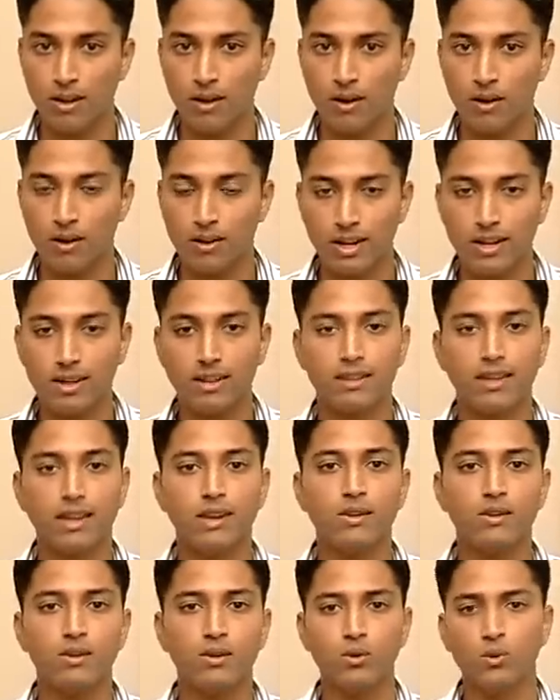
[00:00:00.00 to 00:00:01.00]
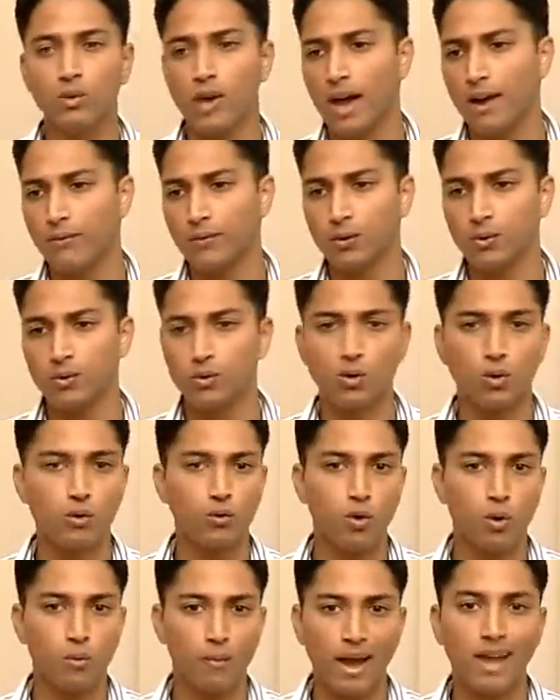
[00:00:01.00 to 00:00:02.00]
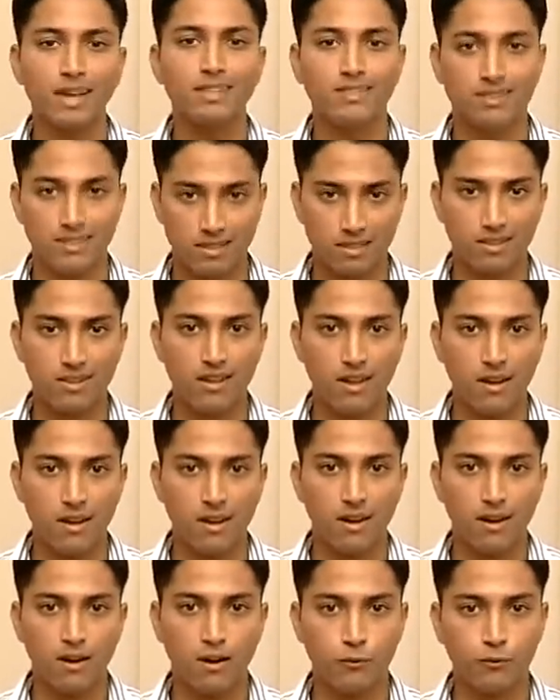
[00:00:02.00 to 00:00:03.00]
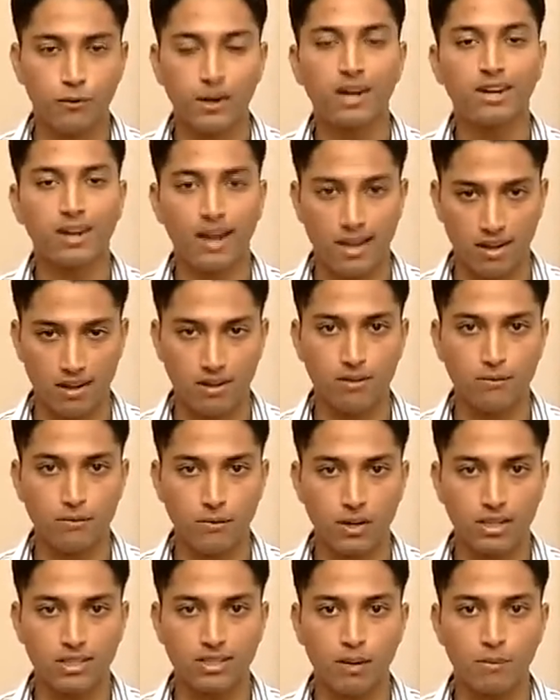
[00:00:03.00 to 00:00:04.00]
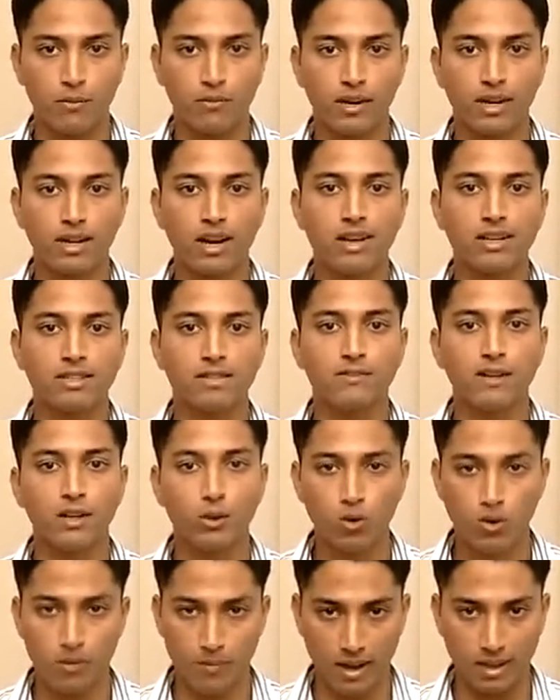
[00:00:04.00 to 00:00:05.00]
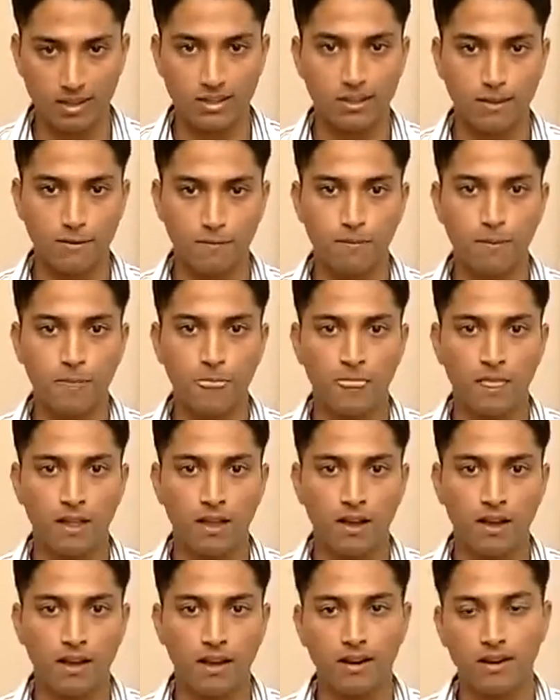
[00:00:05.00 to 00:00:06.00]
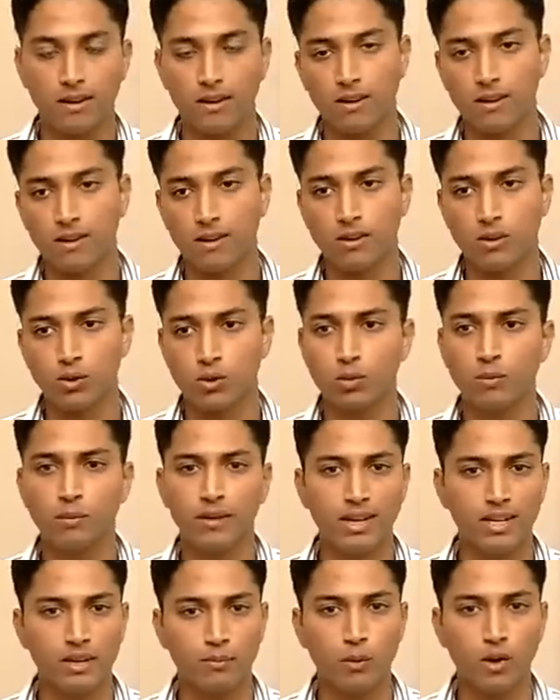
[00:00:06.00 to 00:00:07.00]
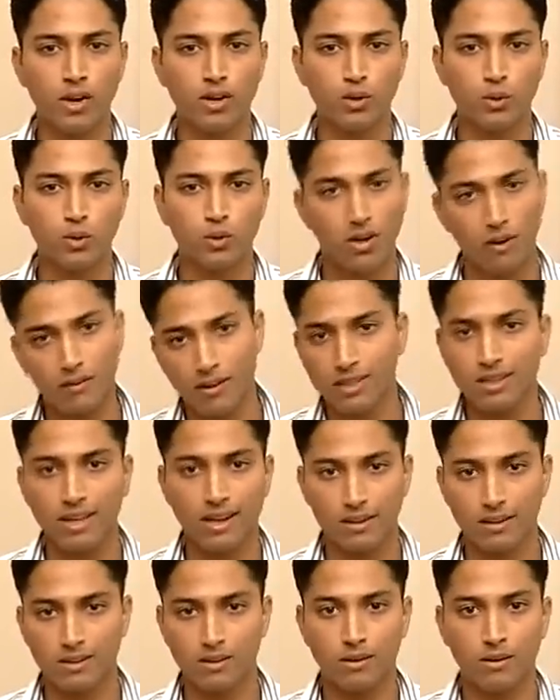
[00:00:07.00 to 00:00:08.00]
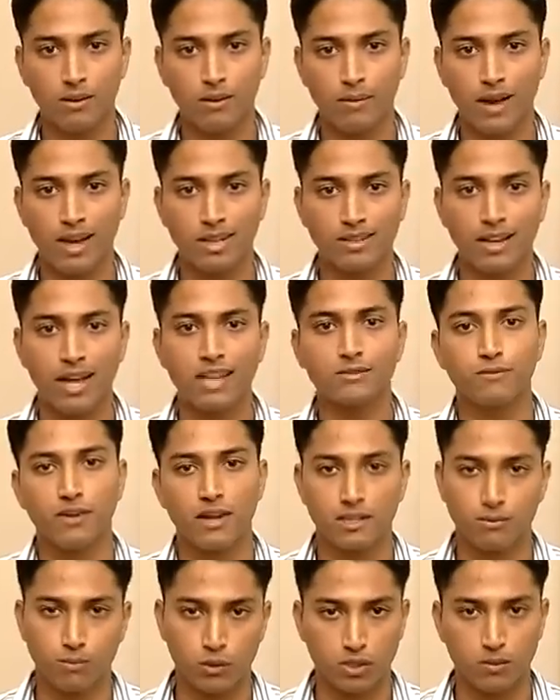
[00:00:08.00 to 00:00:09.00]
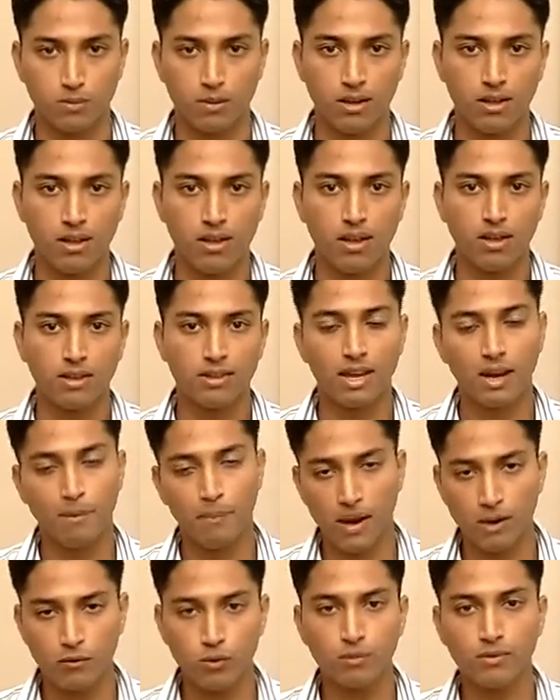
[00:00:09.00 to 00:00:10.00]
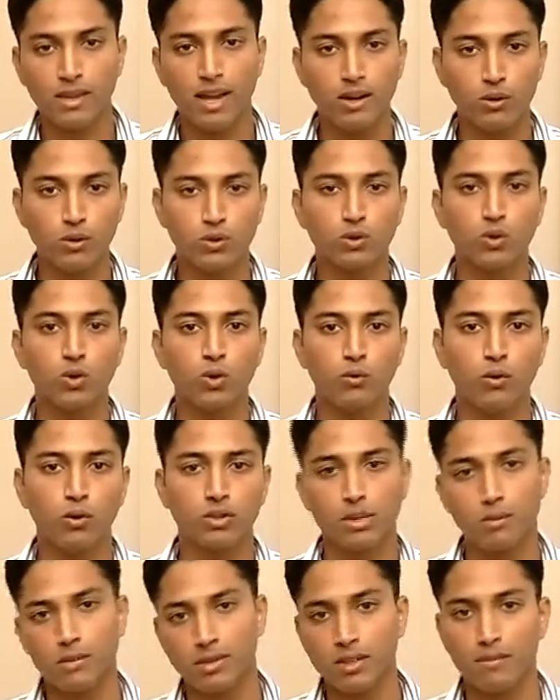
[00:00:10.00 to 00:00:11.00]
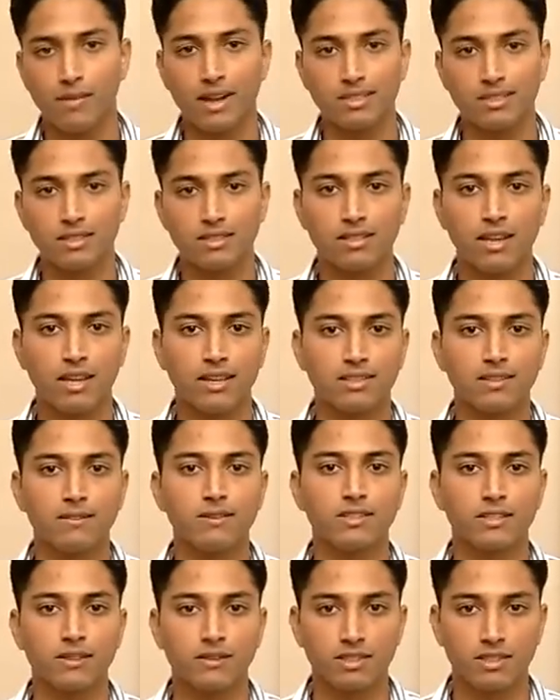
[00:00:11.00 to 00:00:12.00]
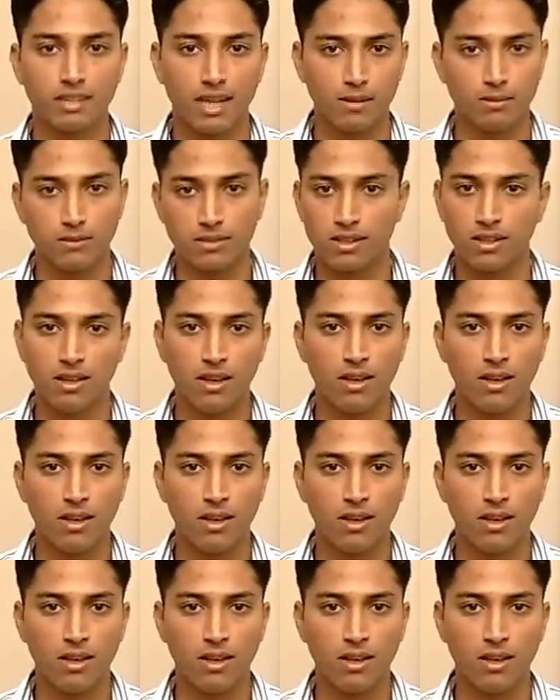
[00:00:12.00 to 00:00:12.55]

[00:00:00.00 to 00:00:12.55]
Alright, then you have to go for magazines. Frontline, for example. Frontline is a very good magazine. And you should make it a point to cover that magazine as far as possible. Then apart from that, you should go for some other magazines like Civil Service Times.